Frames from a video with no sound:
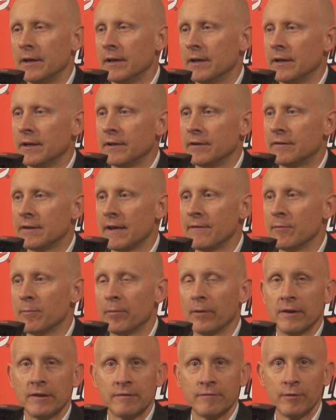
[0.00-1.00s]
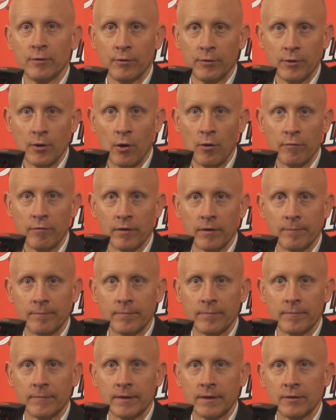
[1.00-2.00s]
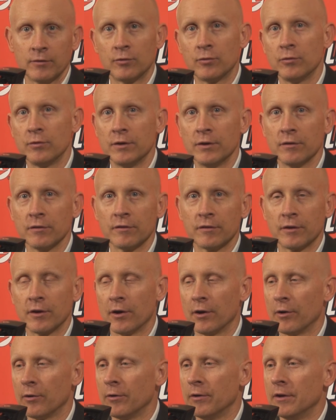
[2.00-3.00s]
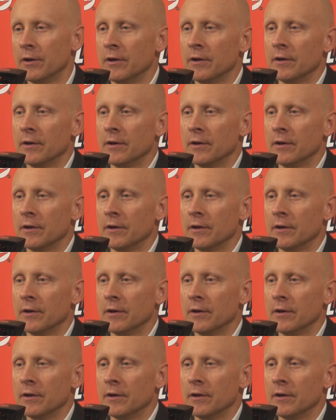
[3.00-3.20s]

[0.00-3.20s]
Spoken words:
and Xavier plays Villanova. And 2 years ago,